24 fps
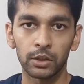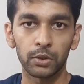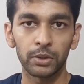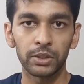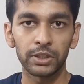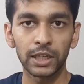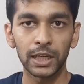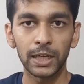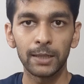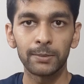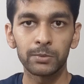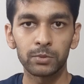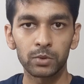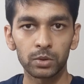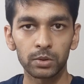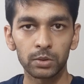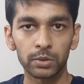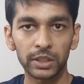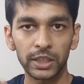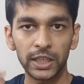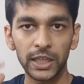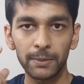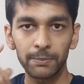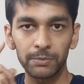So it helps
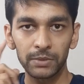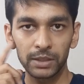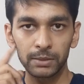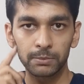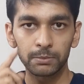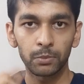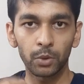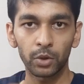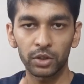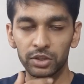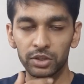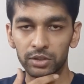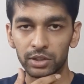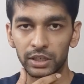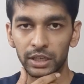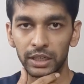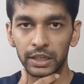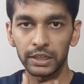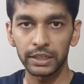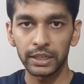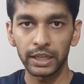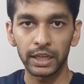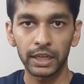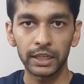to keep the moisture
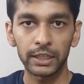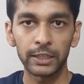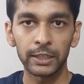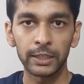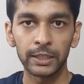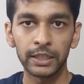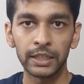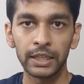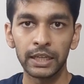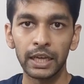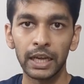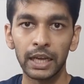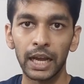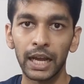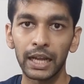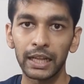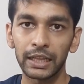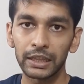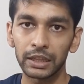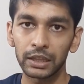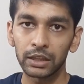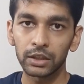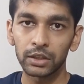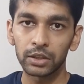intact.
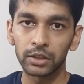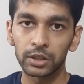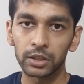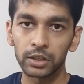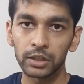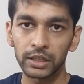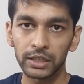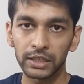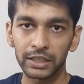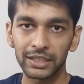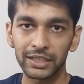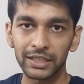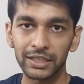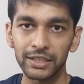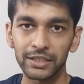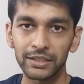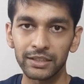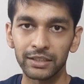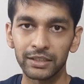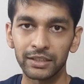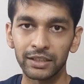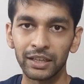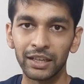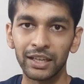And third
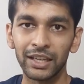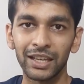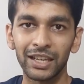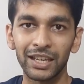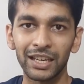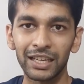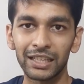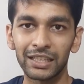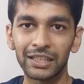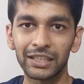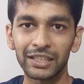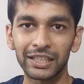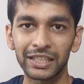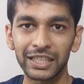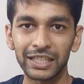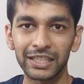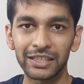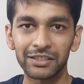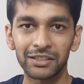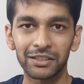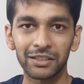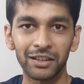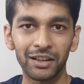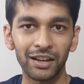is it
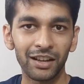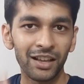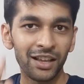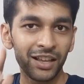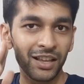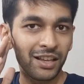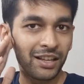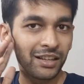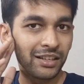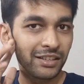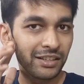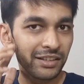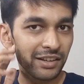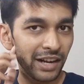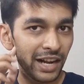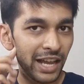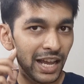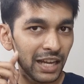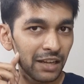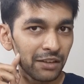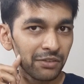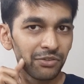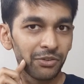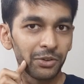creates a
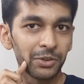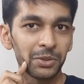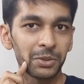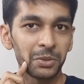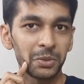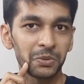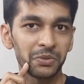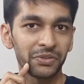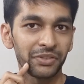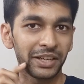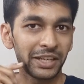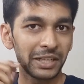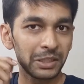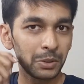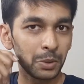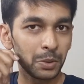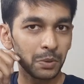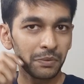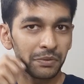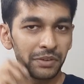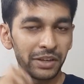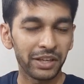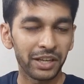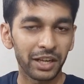track for you to find
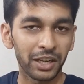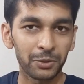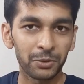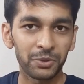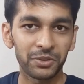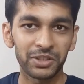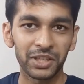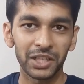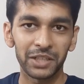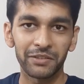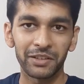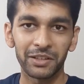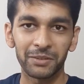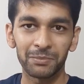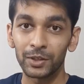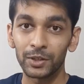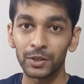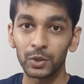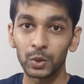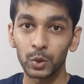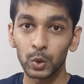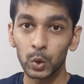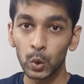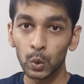out where are you shaving.
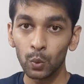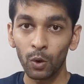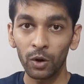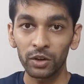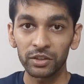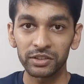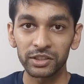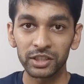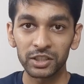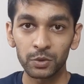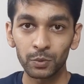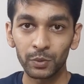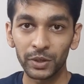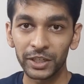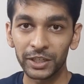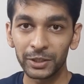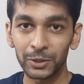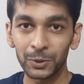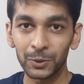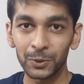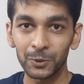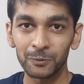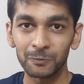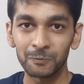Do watch this
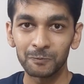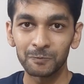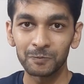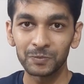video.